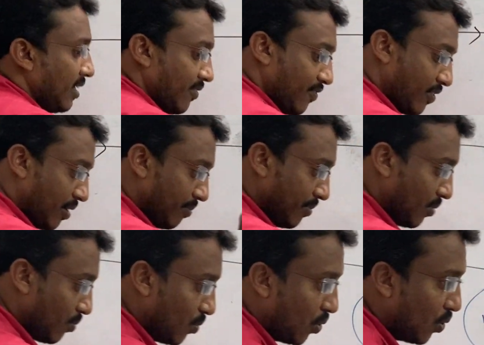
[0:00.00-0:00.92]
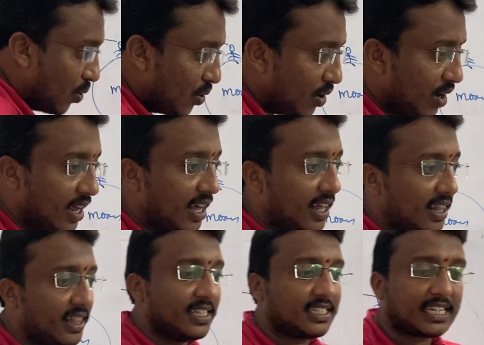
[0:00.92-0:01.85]
from the moon,
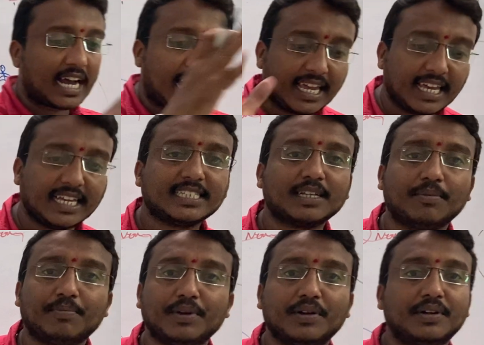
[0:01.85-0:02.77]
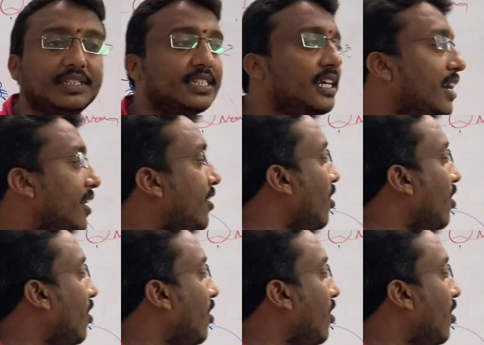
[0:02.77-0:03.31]
the sky is appears in